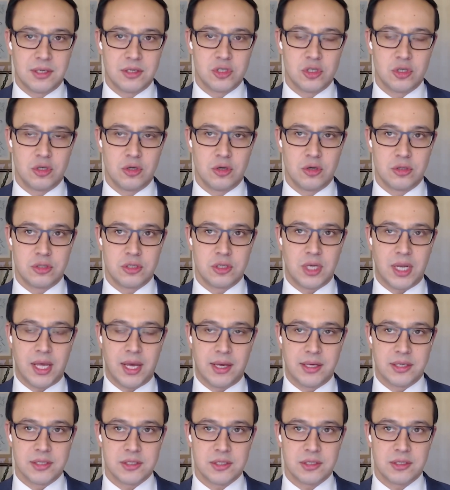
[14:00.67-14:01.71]
is
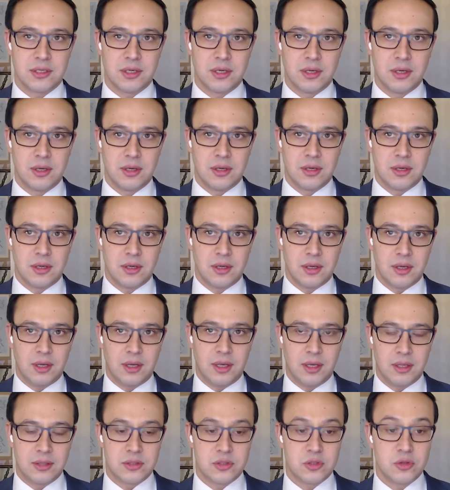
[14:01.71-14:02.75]
utilized
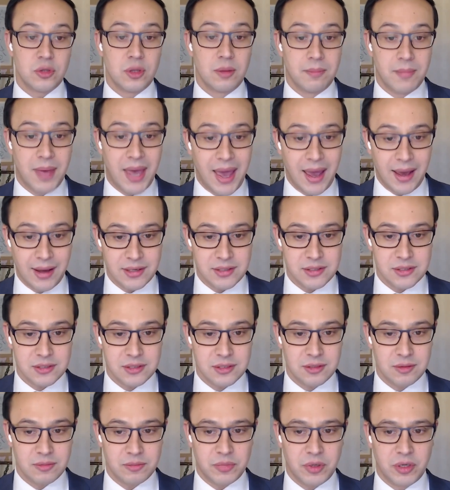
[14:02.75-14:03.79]
to the max,
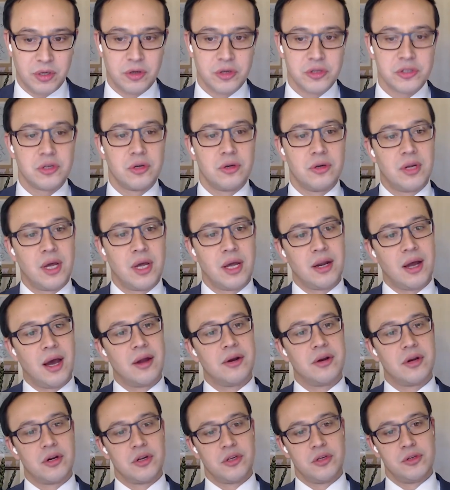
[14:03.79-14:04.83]
but also not
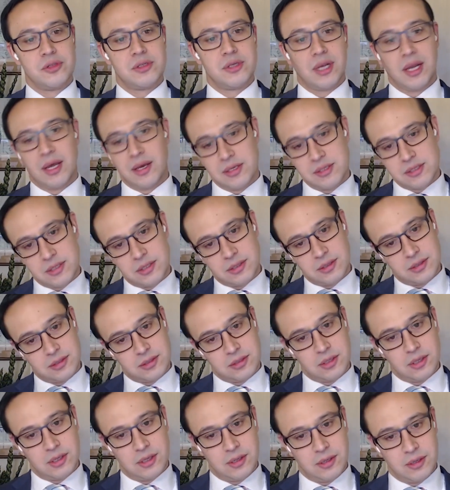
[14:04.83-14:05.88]
underutilized,
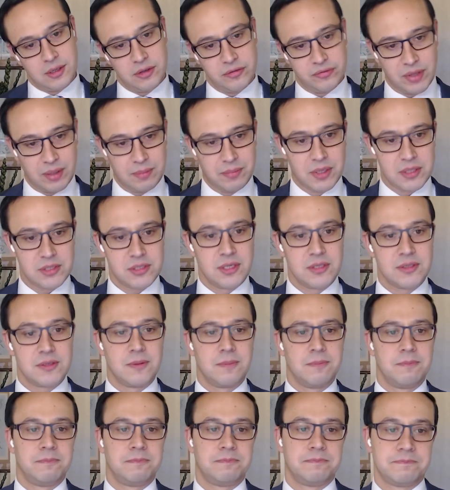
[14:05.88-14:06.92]
if that makes sense.